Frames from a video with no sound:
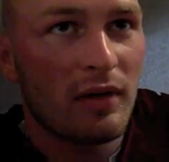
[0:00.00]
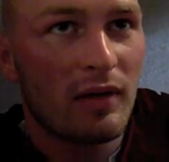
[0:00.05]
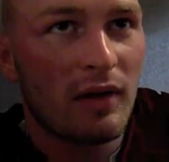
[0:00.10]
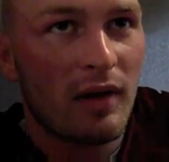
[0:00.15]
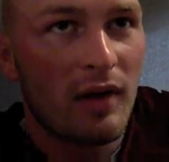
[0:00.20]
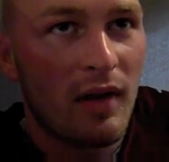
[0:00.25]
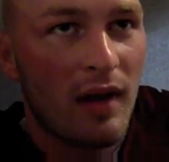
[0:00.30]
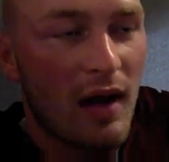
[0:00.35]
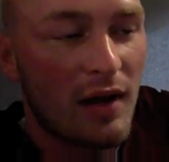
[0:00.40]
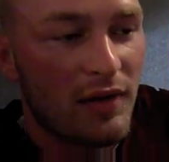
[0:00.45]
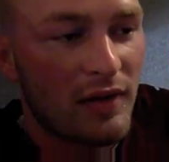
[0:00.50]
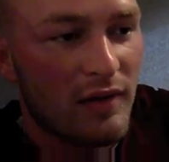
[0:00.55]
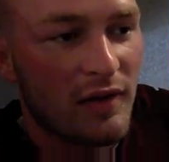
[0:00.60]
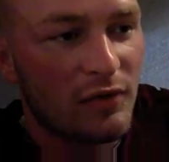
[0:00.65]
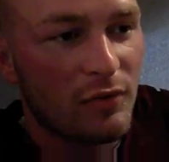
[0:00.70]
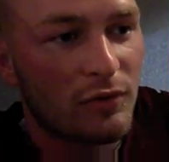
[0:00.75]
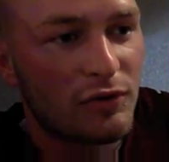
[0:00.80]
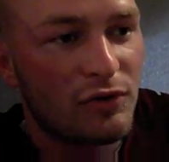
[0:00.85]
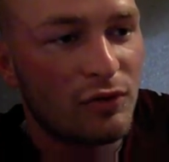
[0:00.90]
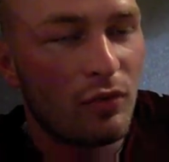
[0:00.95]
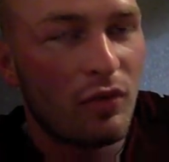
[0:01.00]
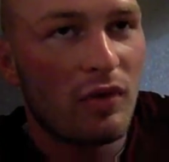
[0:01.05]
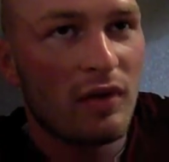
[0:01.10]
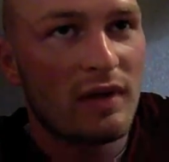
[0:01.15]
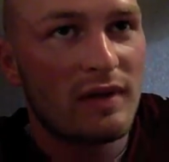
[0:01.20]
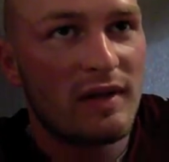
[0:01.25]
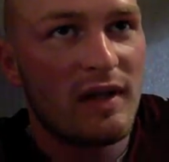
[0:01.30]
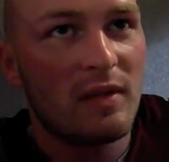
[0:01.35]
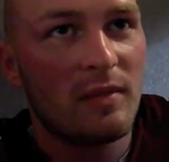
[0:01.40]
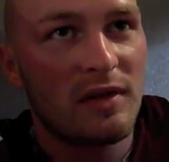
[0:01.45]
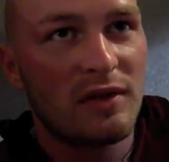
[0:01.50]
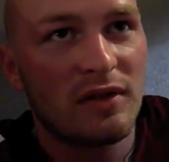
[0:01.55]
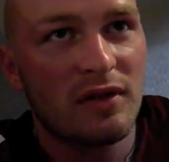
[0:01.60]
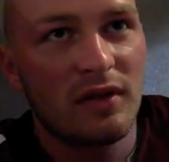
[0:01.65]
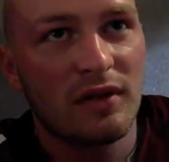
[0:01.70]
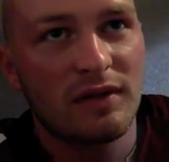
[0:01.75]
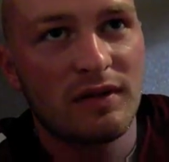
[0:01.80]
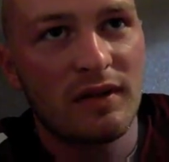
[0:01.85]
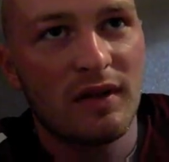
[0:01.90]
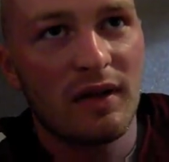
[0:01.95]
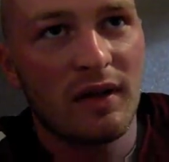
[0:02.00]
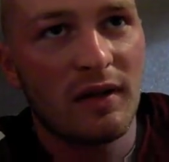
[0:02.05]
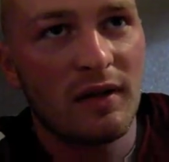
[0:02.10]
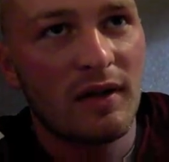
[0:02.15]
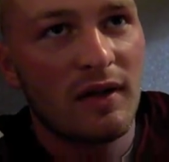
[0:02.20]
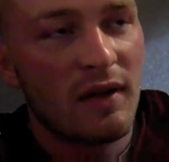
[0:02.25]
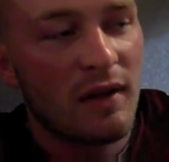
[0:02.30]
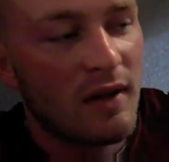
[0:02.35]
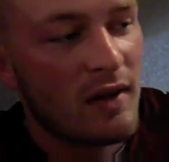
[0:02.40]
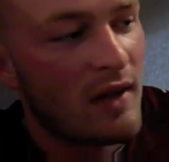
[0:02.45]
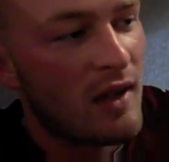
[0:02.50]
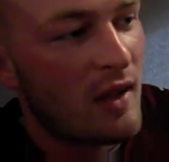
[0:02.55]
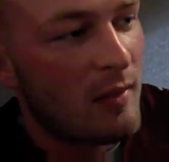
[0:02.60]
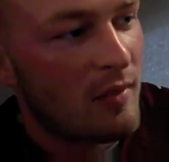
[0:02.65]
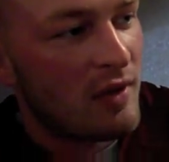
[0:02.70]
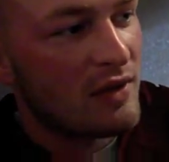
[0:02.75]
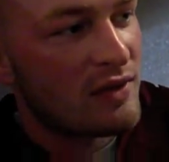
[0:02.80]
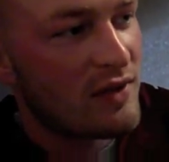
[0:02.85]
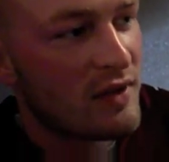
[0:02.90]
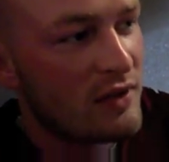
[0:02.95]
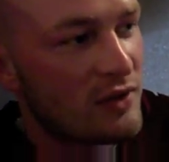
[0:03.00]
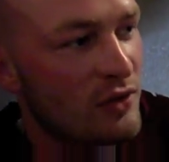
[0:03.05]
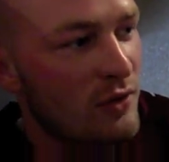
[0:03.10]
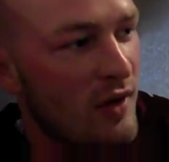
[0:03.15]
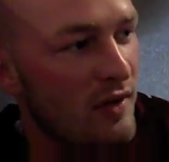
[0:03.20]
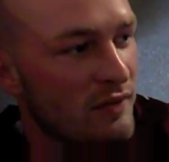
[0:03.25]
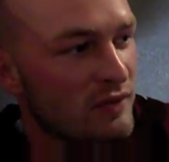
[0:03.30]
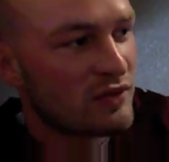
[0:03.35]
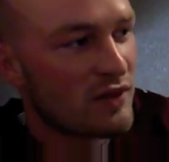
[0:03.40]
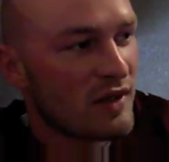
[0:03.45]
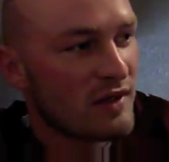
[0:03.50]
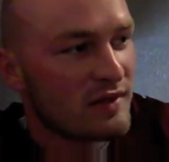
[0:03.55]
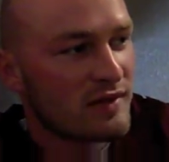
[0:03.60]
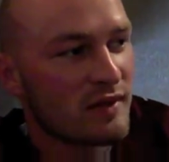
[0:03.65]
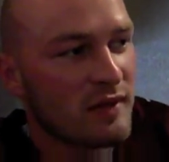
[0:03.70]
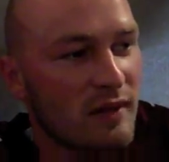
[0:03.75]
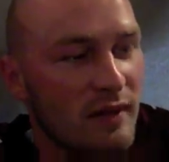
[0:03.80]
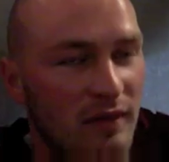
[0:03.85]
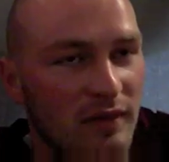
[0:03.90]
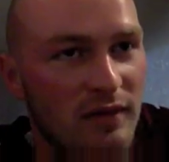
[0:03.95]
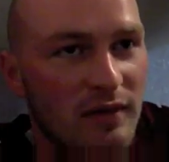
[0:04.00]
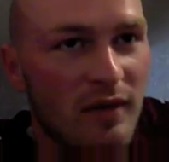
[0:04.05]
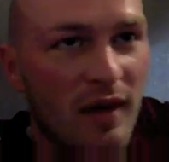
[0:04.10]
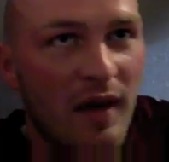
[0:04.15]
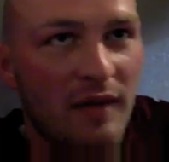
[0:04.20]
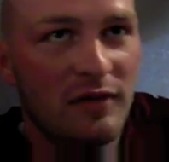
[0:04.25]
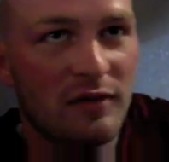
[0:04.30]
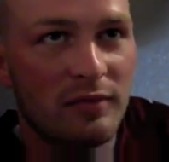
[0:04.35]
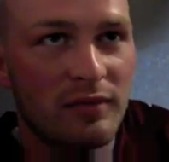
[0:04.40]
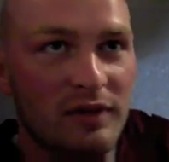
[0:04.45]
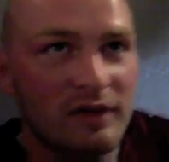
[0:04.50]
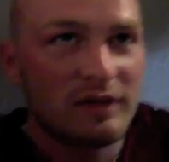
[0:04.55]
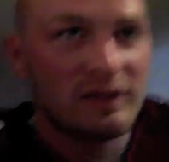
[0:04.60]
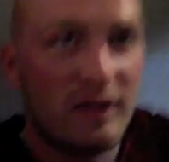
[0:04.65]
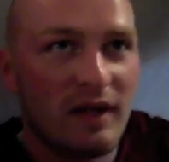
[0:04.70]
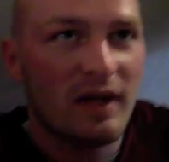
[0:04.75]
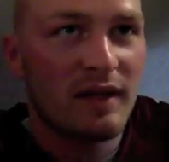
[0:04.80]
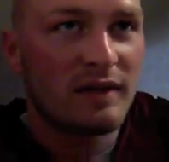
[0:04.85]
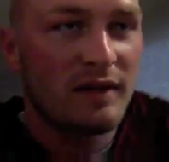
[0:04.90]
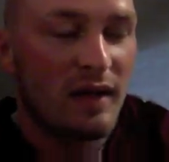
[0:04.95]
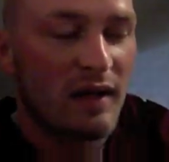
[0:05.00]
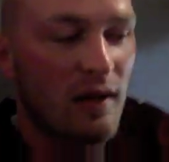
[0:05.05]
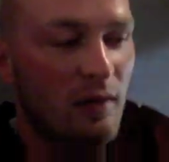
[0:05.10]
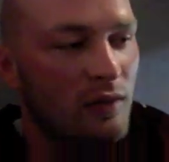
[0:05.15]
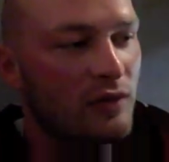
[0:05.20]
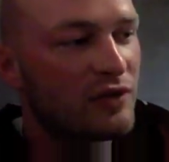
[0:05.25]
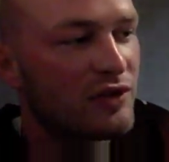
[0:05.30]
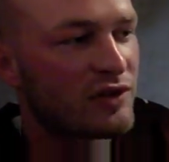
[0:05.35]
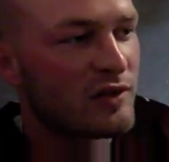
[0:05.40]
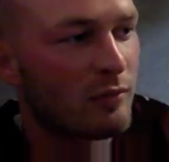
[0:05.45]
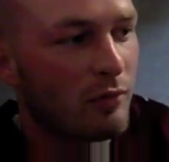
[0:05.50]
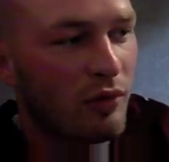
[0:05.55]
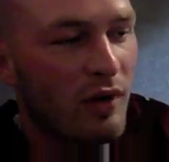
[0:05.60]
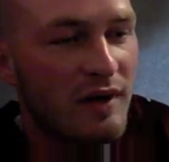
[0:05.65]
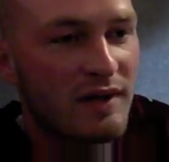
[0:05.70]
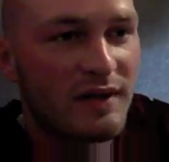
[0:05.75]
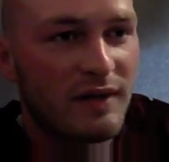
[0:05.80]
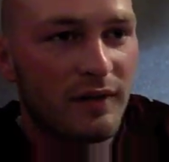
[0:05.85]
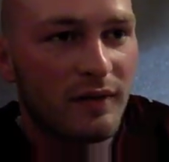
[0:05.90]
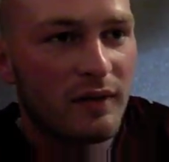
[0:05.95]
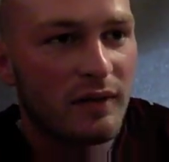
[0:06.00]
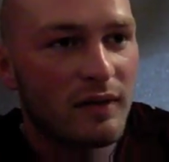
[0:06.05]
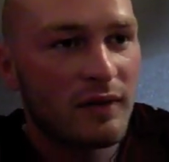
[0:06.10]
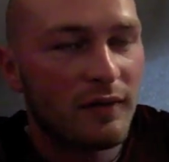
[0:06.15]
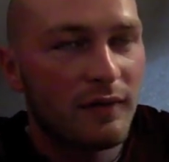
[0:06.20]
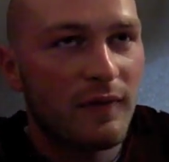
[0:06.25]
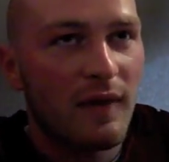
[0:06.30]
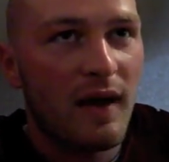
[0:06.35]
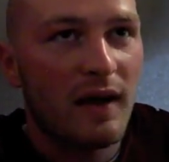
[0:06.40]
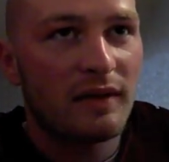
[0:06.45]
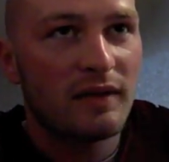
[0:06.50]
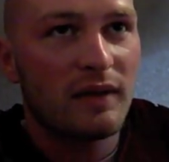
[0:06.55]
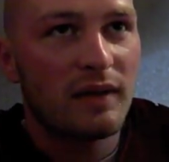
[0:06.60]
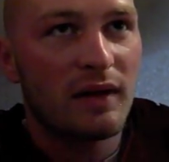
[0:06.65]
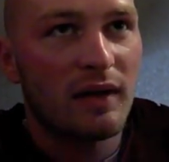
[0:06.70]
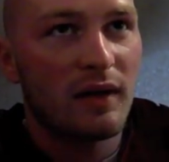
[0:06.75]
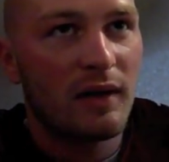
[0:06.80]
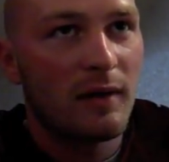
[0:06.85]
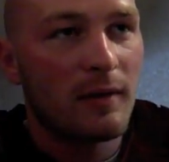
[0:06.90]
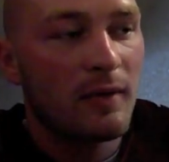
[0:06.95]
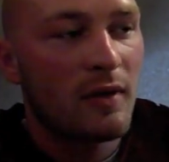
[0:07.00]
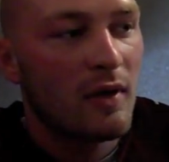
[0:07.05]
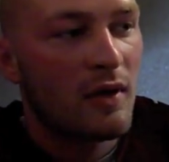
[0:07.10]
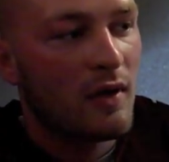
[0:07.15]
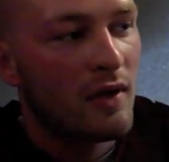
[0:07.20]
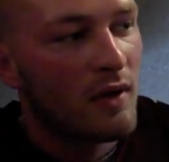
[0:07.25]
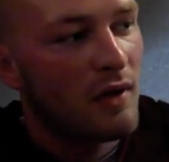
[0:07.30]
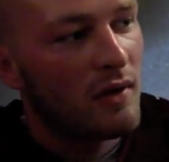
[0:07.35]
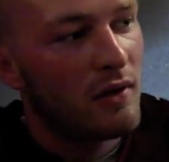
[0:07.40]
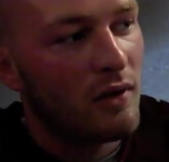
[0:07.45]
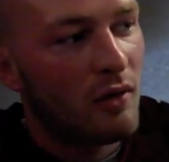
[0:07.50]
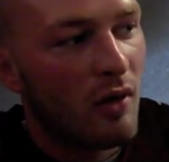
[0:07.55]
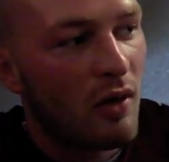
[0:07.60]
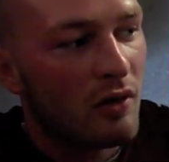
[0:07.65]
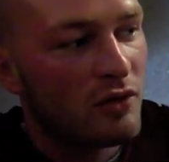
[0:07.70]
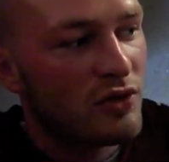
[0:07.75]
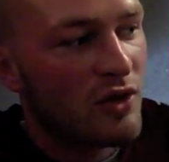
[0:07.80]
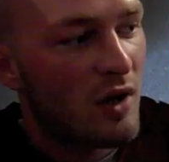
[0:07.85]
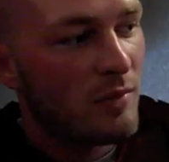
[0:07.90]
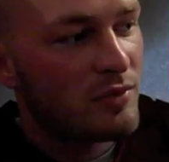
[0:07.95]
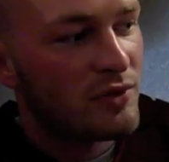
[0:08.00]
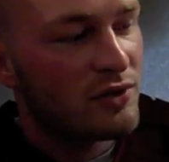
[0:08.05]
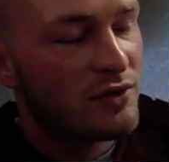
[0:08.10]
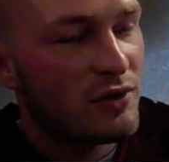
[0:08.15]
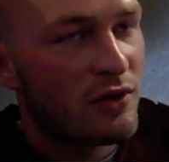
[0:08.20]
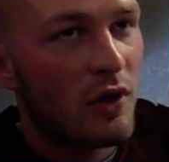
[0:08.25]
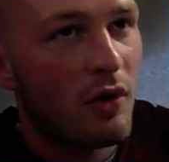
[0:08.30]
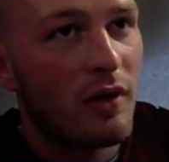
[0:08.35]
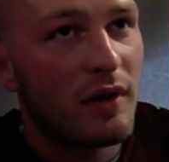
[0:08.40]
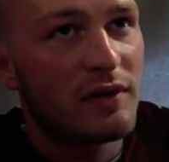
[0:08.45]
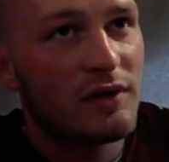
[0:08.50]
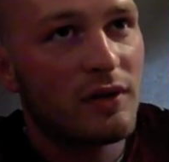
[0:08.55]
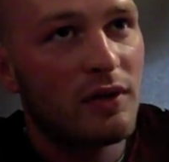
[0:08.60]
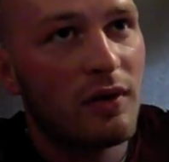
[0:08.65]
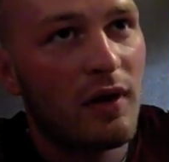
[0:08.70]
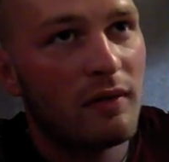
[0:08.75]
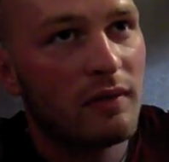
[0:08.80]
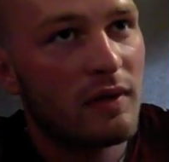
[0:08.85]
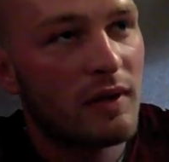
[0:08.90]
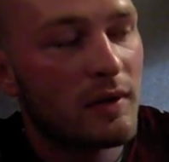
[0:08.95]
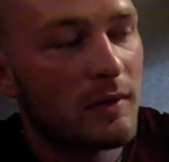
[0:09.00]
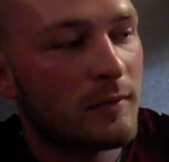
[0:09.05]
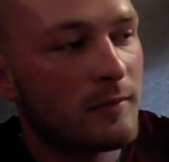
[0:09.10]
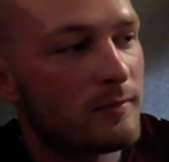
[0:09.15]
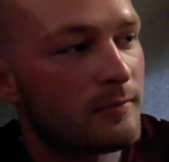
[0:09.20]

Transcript: I think that's what you want in a team, just because it means that you have a chance to have some success, and we just embrace the fact, and our job is to go execute everything.